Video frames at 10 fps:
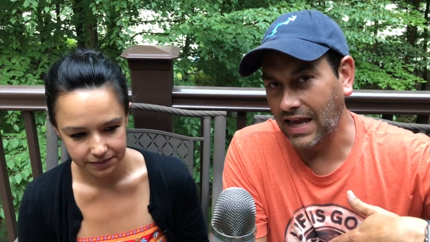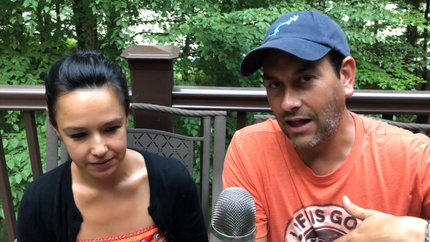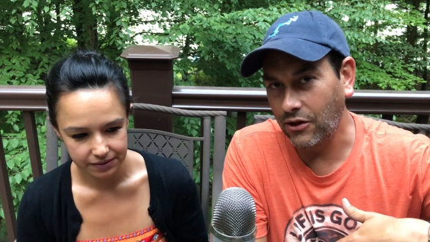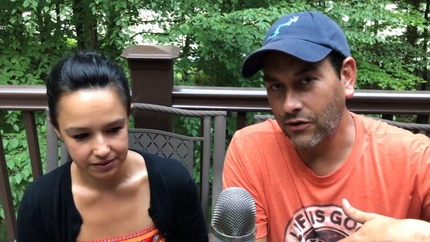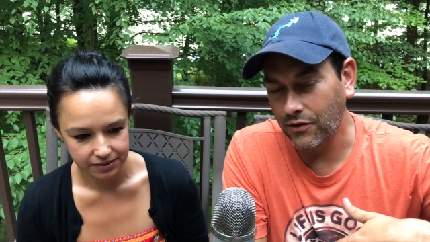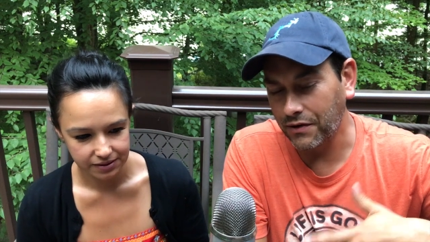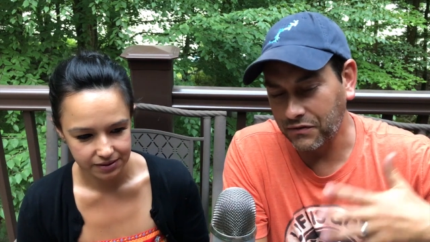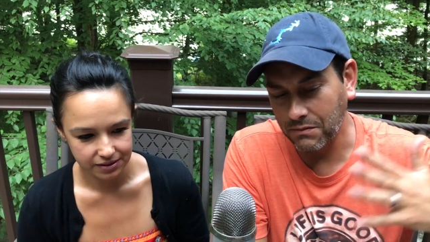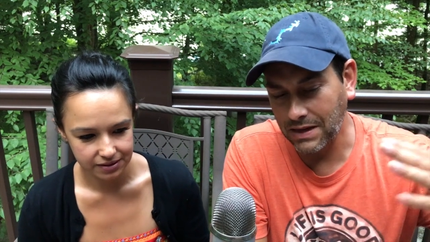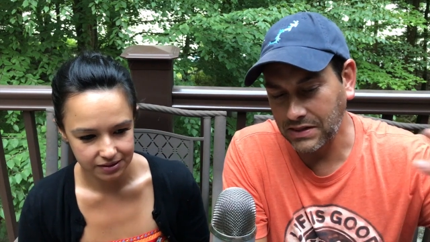Speaker 1: calendar, and
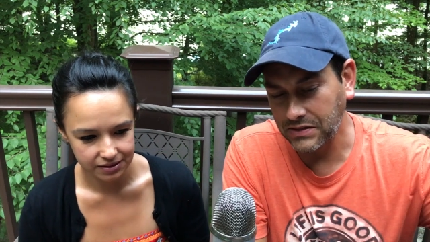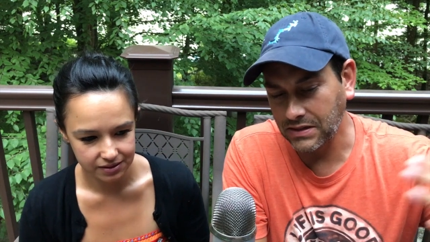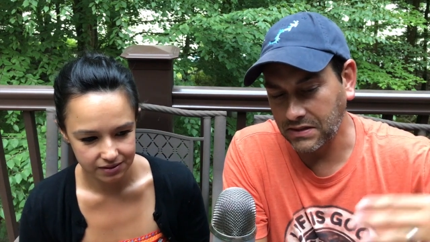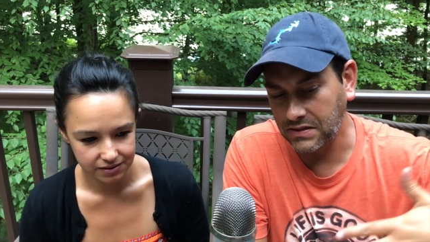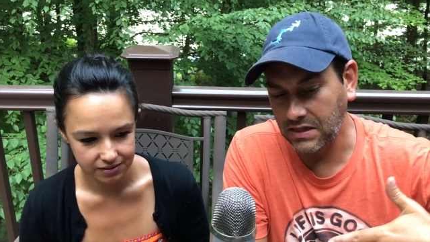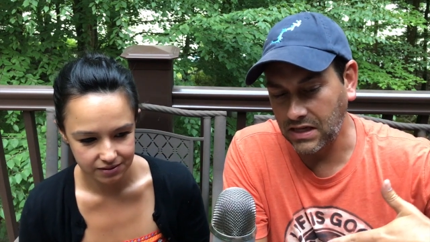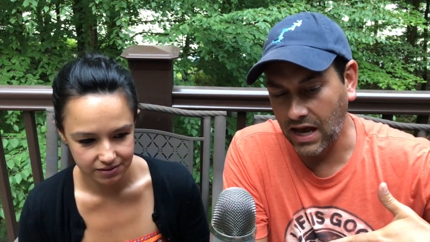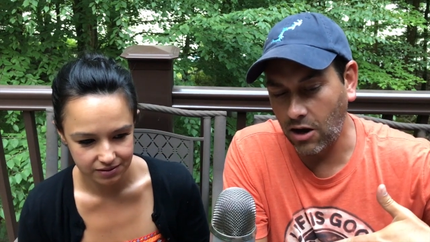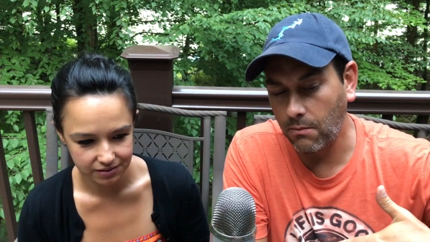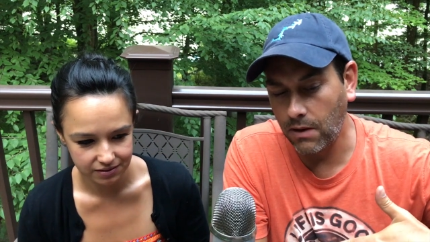it's amazing to see
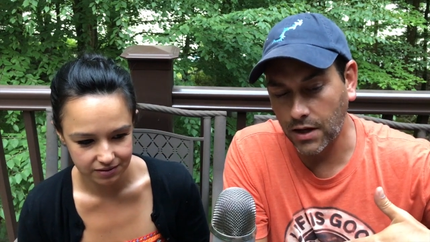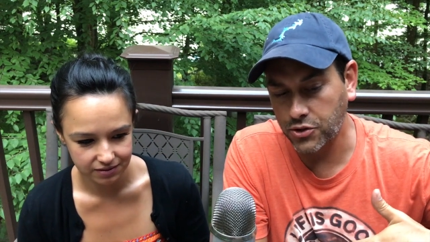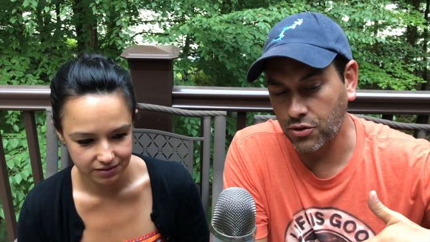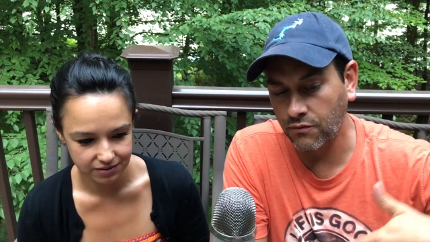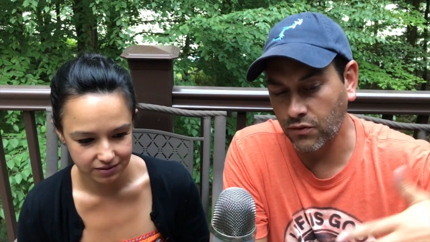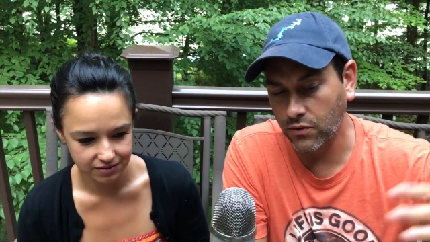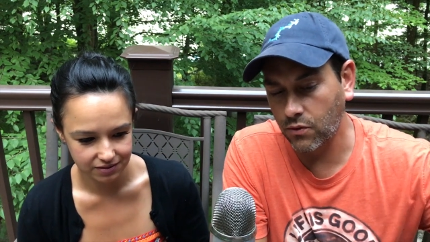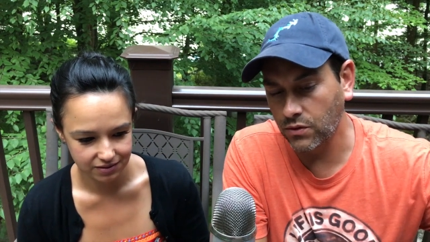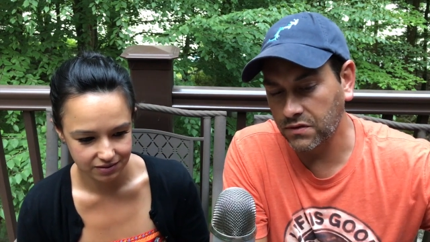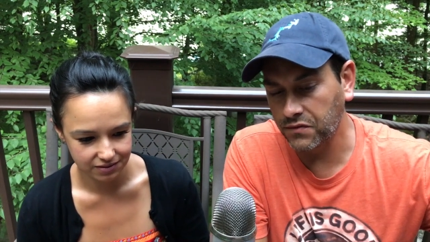how much over the
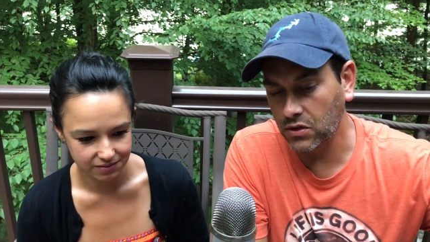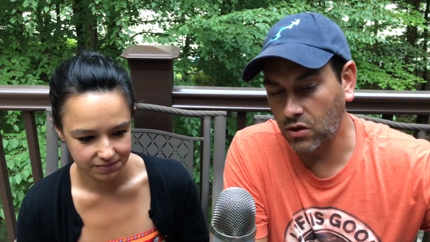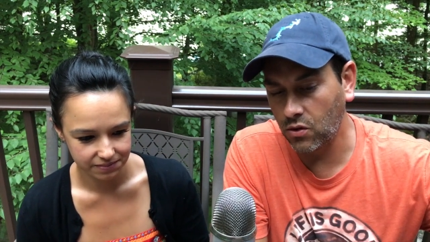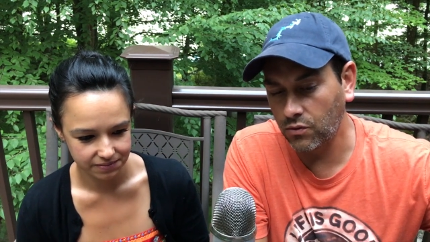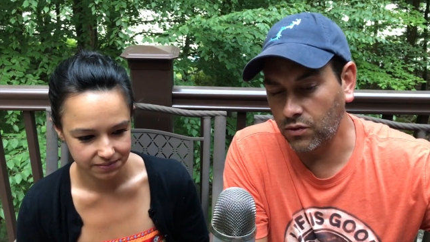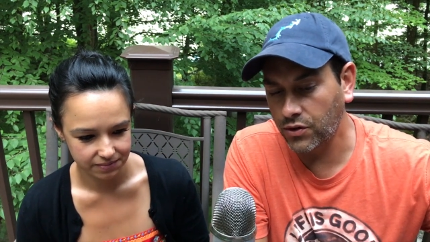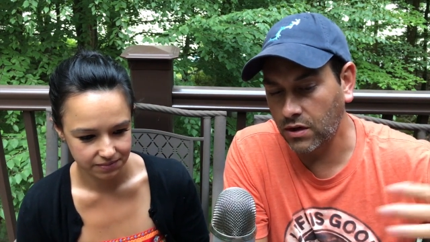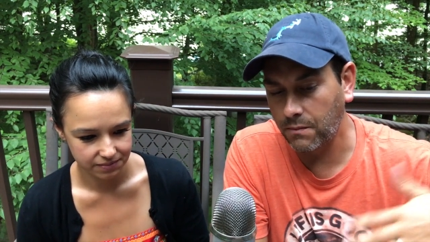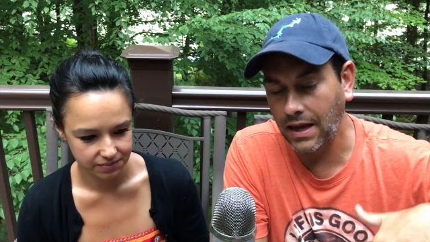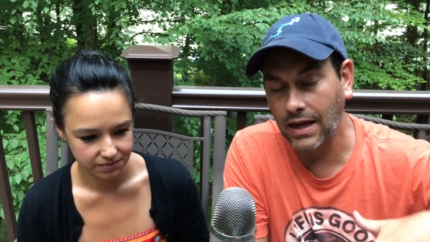course of a loan you're
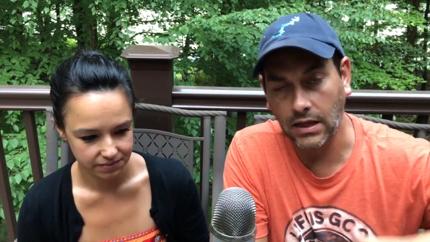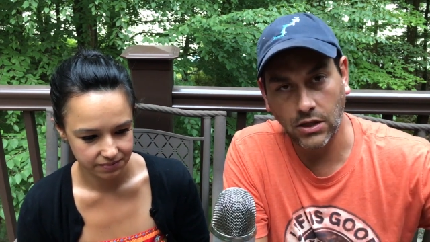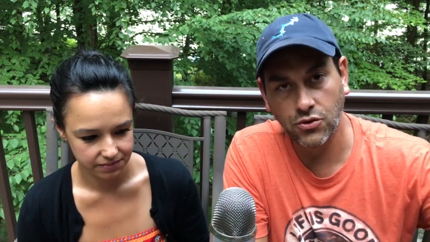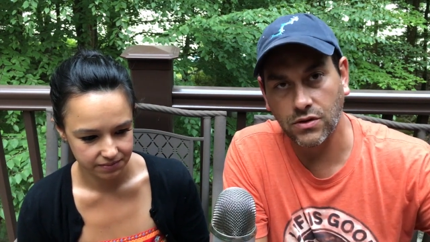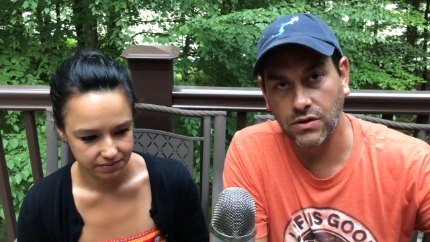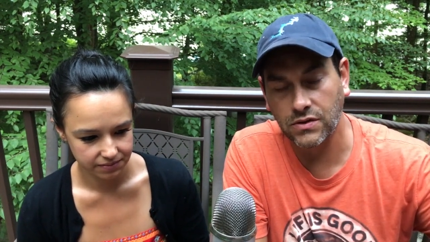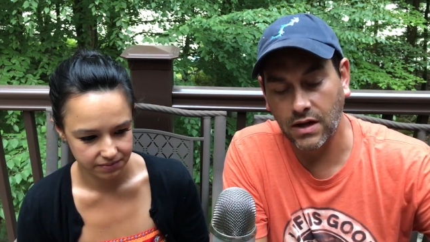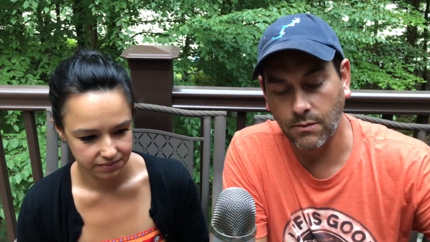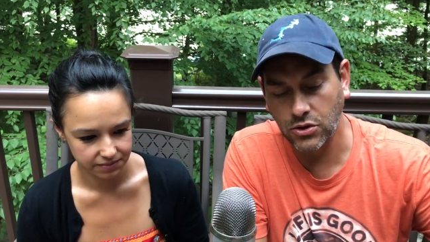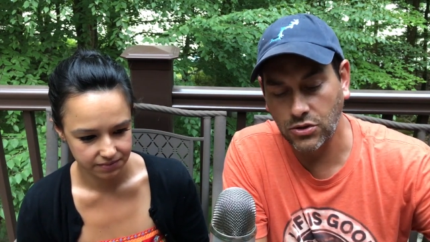going to pay in interest
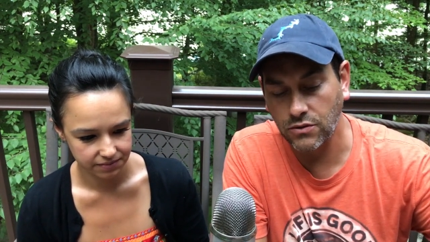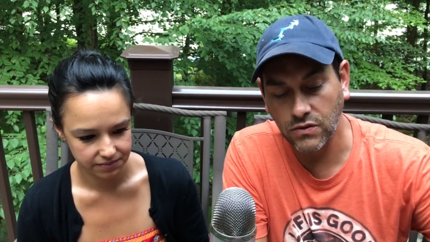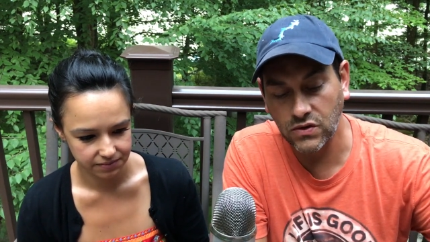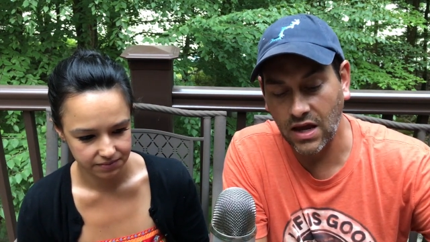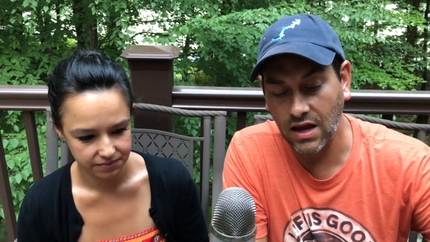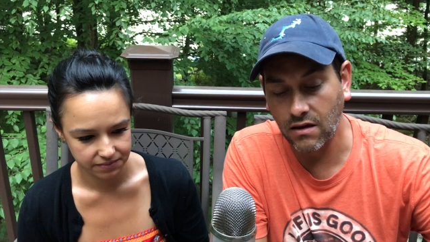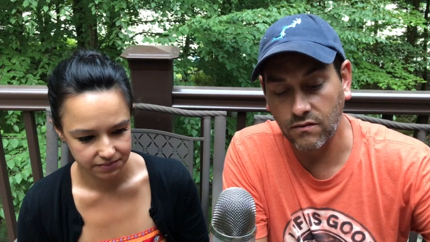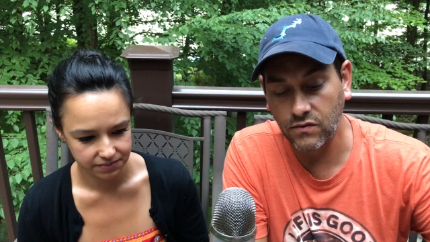and how much you'd save.